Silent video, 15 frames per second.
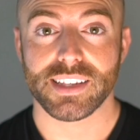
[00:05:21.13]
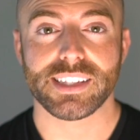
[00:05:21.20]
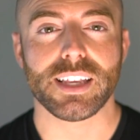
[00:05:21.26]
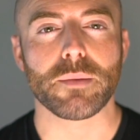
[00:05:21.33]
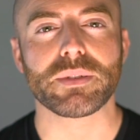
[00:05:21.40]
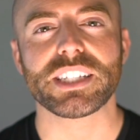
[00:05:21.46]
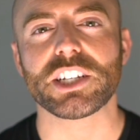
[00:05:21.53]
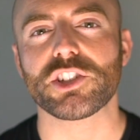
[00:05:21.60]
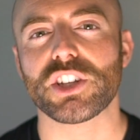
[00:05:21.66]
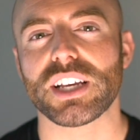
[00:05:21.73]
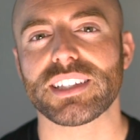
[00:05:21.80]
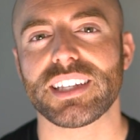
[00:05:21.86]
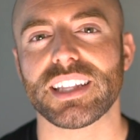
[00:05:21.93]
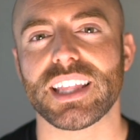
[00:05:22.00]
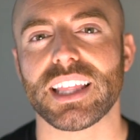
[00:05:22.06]
Some
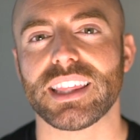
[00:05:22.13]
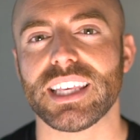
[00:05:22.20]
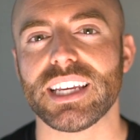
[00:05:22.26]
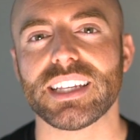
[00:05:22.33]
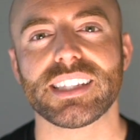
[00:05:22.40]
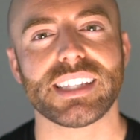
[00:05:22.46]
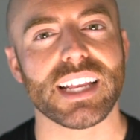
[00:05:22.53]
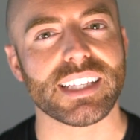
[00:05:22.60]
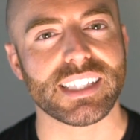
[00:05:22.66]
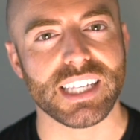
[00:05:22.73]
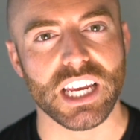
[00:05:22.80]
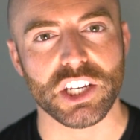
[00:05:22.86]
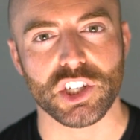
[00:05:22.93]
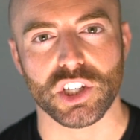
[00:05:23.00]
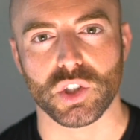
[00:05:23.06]
suggested that these
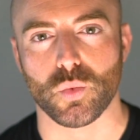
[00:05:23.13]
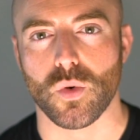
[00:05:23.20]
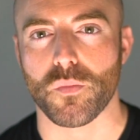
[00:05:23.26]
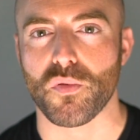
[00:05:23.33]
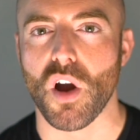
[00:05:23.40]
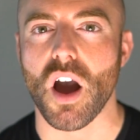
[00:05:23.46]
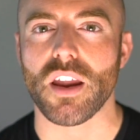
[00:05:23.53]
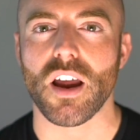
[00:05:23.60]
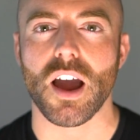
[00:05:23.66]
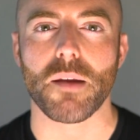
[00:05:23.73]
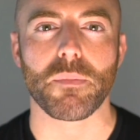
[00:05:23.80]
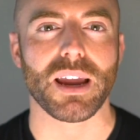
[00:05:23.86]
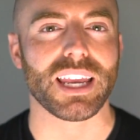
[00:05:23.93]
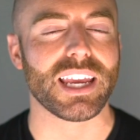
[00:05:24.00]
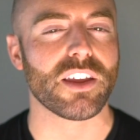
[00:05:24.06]
sensations were brought
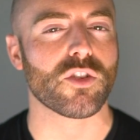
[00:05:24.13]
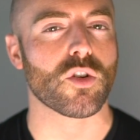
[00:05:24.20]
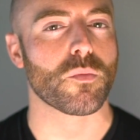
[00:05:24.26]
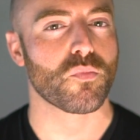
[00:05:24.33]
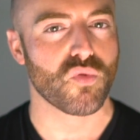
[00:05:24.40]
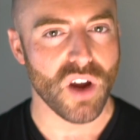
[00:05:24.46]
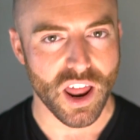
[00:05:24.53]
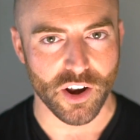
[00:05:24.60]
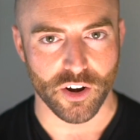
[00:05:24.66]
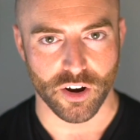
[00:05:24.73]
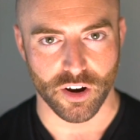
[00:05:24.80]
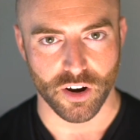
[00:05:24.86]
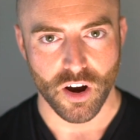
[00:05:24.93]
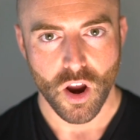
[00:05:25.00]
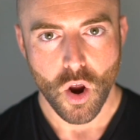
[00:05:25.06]
on by either a
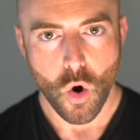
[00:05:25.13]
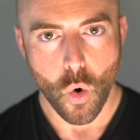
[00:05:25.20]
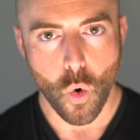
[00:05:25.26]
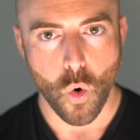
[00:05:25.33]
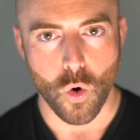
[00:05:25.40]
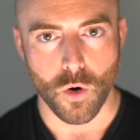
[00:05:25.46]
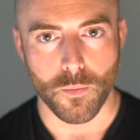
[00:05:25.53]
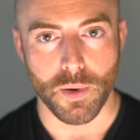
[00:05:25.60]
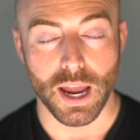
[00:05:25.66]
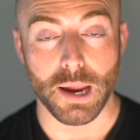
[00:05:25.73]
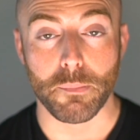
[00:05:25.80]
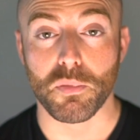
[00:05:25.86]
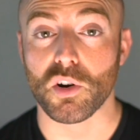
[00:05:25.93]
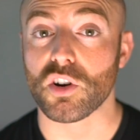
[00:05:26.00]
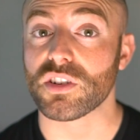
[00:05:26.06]
predator or by
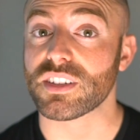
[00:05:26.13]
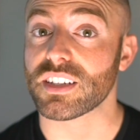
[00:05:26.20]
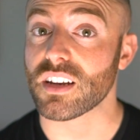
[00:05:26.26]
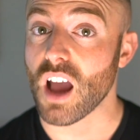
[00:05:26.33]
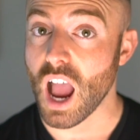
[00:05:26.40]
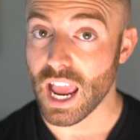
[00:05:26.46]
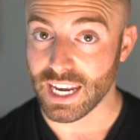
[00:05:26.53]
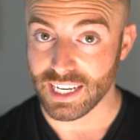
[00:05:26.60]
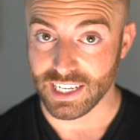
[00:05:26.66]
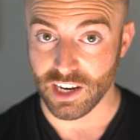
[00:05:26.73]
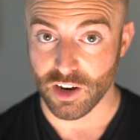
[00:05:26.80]
a person hiding